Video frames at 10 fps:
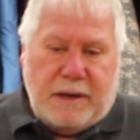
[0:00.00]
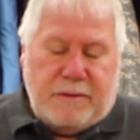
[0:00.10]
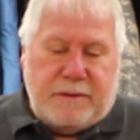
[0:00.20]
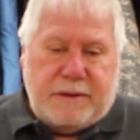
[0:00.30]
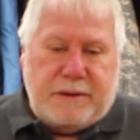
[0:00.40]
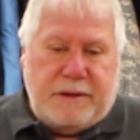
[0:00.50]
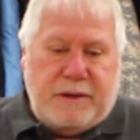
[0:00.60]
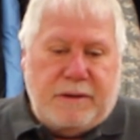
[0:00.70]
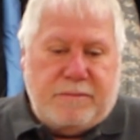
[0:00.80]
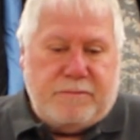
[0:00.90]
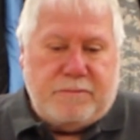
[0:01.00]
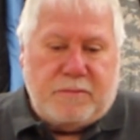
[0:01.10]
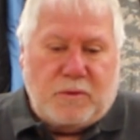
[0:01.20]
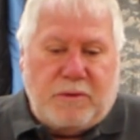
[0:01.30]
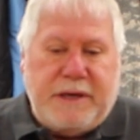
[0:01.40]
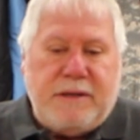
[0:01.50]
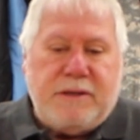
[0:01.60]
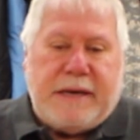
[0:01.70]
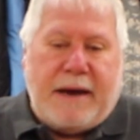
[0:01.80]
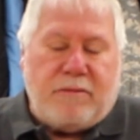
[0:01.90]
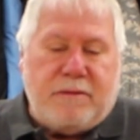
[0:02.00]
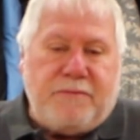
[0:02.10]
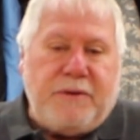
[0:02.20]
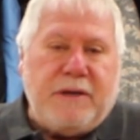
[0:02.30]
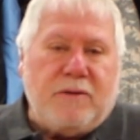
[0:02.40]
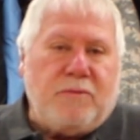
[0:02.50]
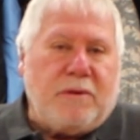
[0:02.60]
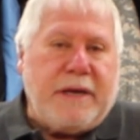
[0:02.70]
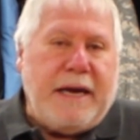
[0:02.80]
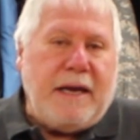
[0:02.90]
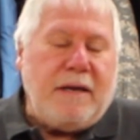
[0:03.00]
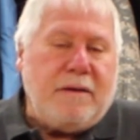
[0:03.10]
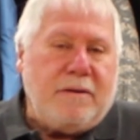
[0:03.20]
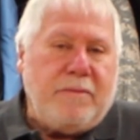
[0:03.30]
the Marines out in the field were getting